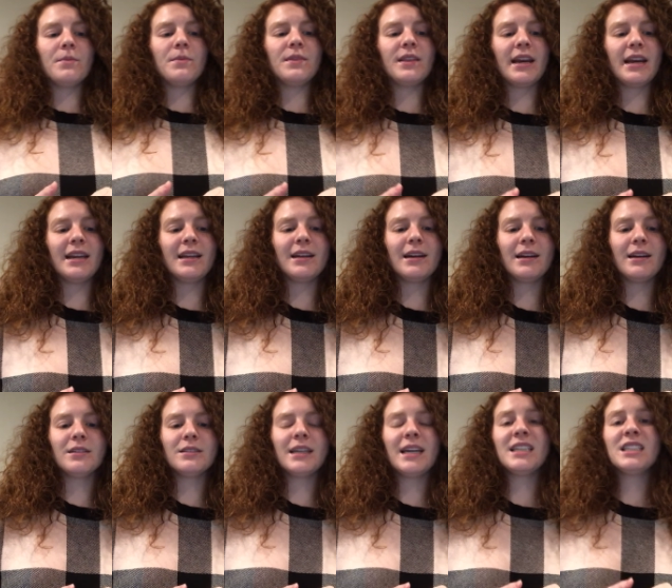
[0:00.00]
They
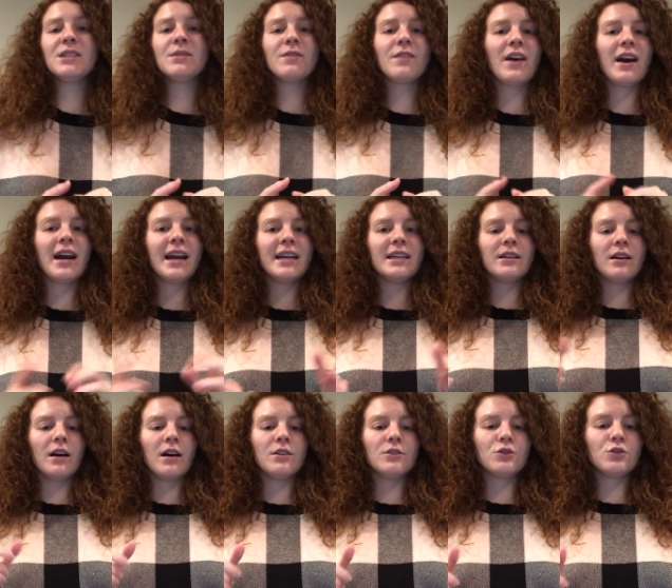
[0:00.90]
tend to find
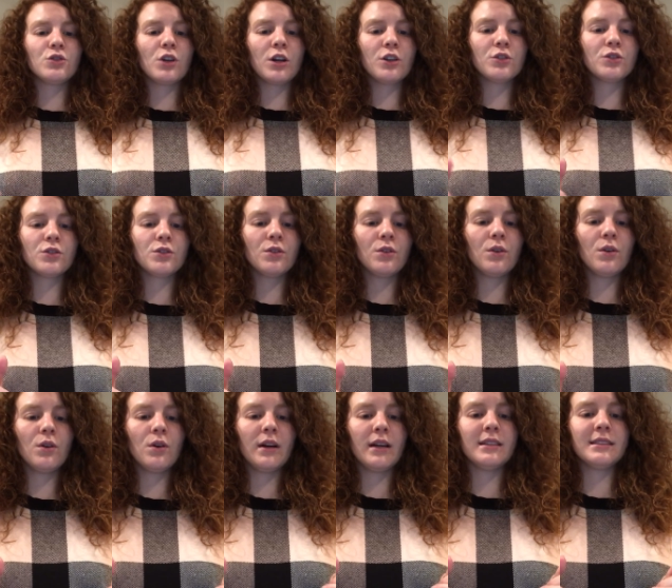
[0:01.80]

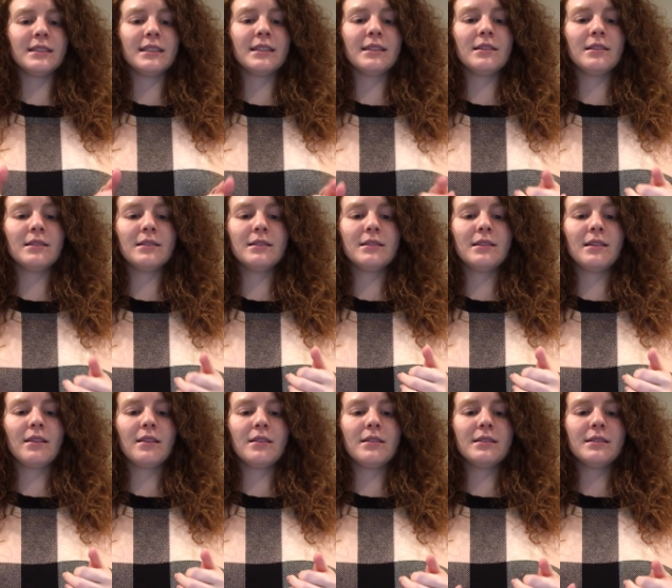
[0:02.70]
structural and
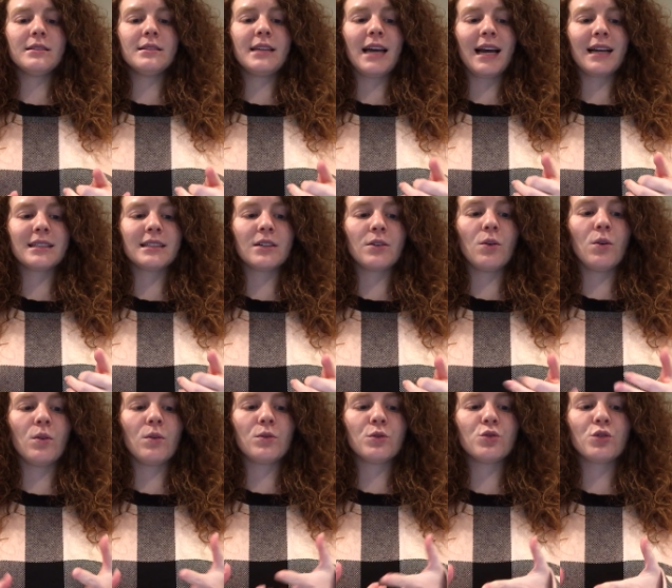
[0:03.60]

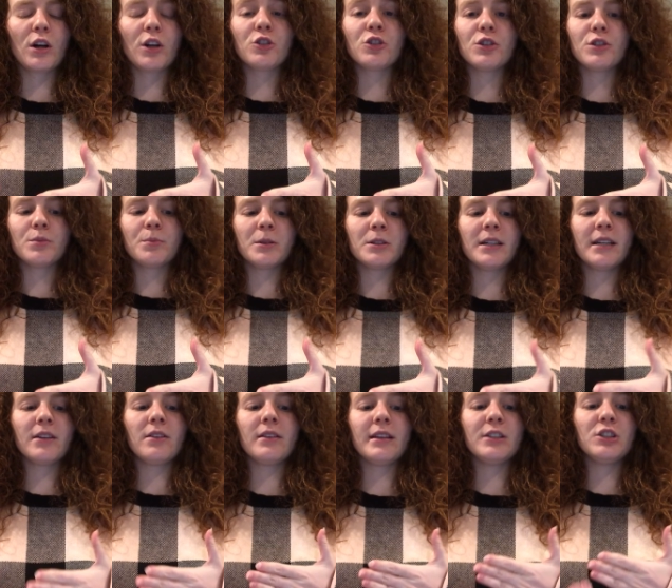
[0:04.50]
syntactical structures
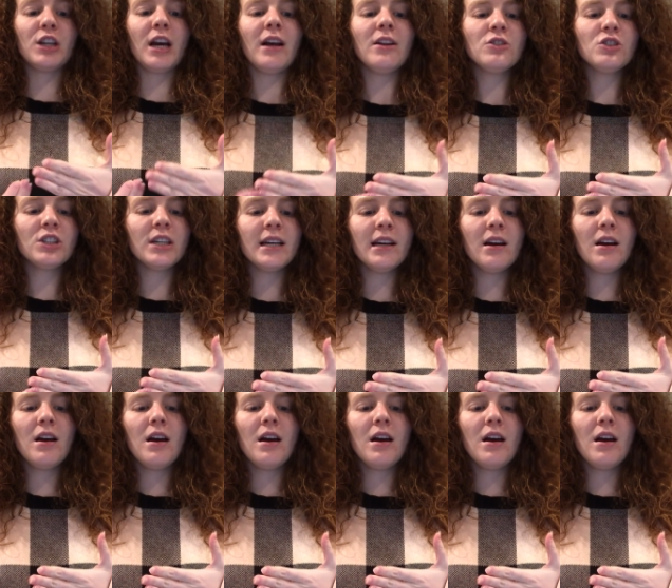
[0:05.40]
particularly challenging,